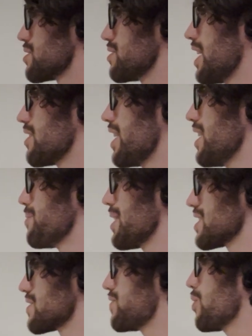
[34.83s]
through that, right?
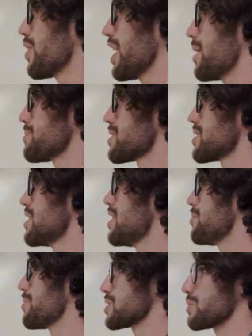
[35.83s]
Because 4 amps
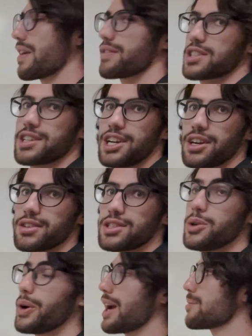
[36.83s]
plus whatever's in here,
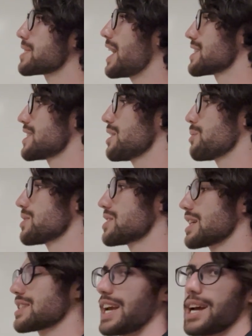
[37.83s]
2 amps has to equal
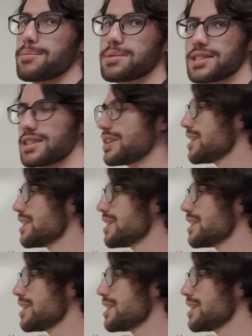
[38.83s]
6 amps.